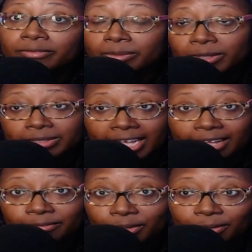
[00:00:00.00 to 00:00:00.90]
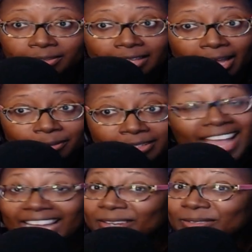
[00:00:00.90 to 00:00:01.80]
her dad for her
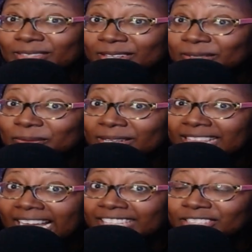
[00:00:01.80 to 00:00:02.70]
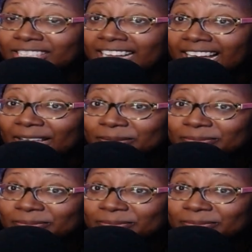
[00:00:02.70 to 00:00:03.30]
allowance, and was on the one that she got